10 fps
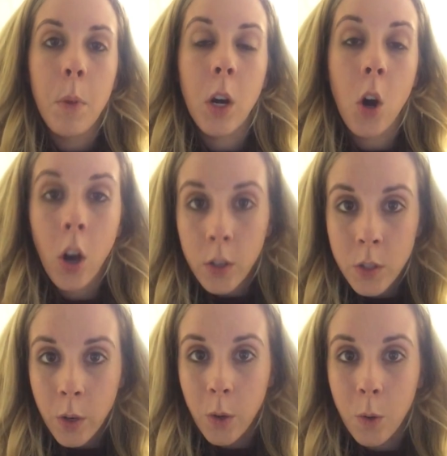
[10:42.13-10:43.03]
but
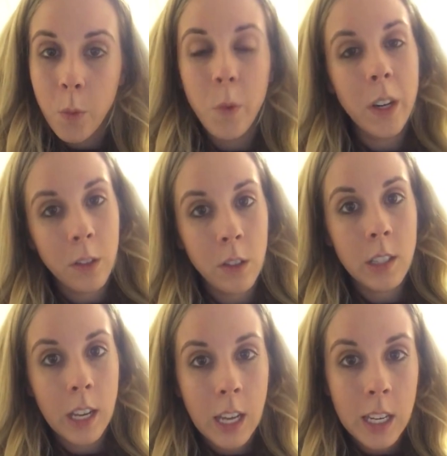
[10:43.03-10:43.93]
also what it
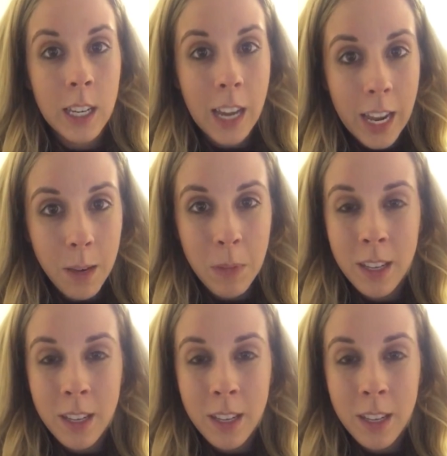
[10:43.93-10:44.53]
looks like at night,